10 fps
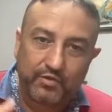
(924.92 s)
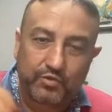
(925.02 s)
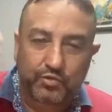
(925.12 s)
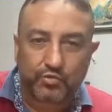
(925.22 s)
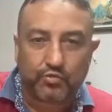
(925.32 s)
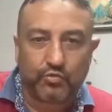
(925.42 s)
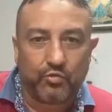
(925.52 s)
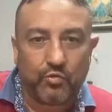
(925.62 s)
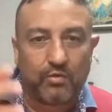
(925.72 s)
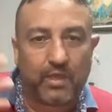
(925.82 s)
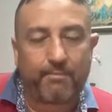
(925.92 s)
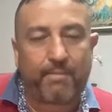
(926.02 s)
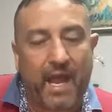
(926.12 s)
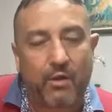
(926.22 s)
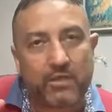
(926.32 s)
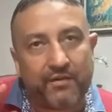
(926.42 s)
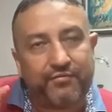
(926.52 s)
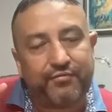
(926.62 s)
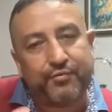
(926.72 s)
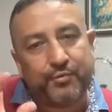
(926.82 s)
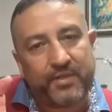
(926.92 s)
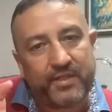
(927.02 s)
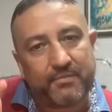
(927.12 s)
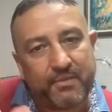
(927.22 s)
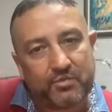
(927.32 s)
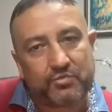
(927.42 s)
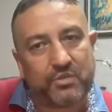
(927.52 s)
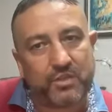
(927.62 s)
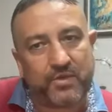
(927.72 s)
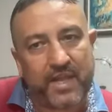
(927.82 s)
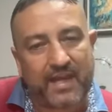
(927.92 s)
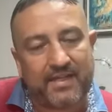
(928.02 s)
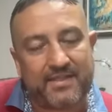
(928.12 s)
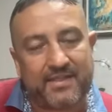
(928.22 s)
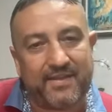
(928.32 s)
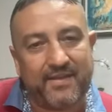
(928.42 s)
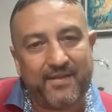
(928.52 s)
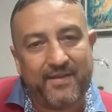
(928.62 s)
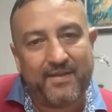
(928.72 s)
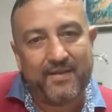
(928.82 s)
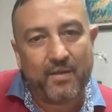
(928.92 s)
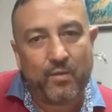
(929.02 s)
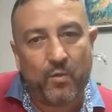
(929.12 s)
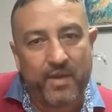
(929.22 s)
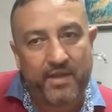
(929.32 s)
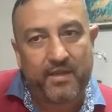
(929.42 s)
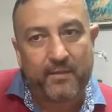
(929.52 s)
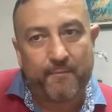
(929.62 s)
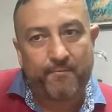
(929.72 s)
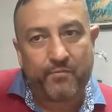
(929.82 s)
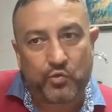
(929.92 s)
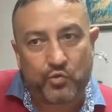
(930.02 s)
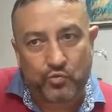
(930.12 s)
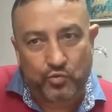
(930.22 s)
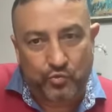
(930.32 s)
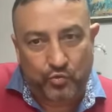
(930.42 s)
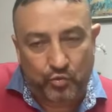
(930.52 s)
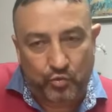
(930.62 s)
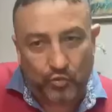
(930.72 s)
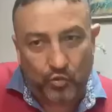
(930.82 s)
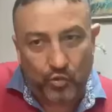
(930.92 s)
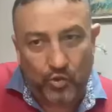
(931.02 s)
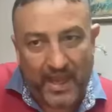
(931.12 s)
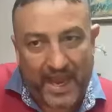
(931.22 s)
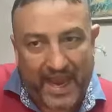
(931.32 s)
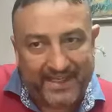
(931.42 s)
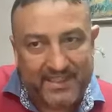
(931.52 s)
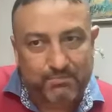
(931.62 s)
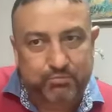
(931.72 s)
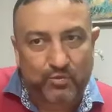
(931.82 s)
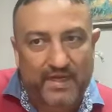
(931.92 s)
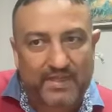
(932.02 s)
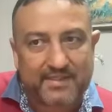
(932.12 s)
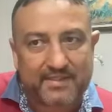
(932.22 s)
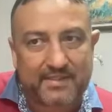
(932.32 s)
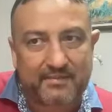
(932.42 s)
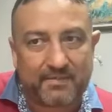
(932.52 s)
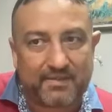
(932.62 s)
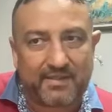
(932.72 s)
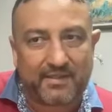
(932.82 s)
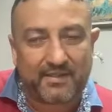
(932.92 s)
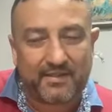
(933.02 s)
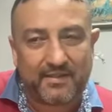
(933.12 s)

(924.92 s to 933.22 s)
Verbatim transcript: through the power of freedom into the reality we to express something